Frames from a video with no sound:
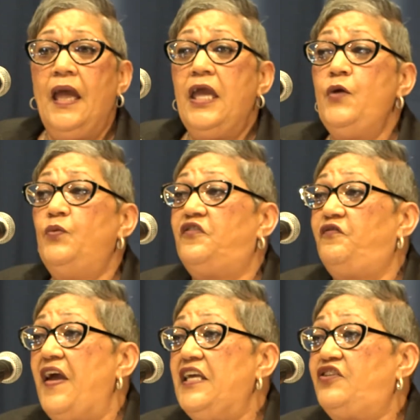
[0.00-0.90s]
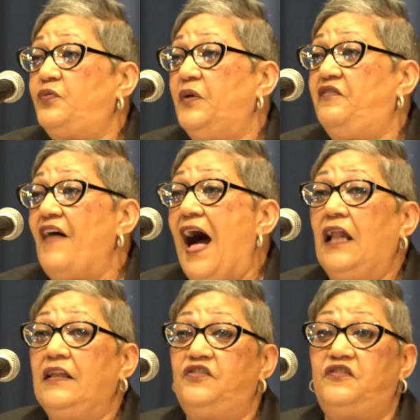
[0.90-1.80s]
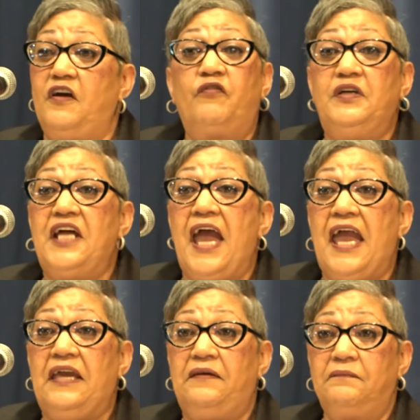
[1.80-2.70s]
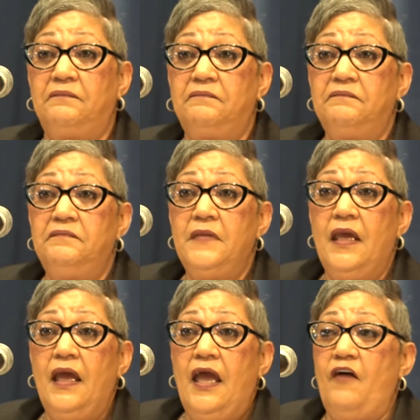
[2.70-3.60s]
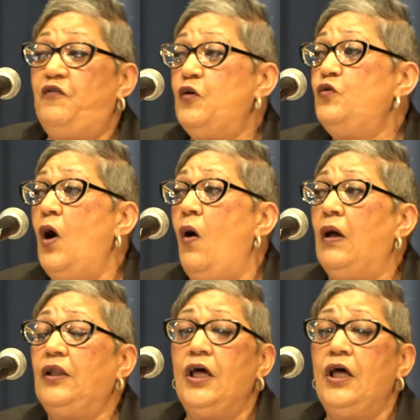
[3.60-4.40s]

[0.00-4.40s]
he was faced with violence every day. If you know a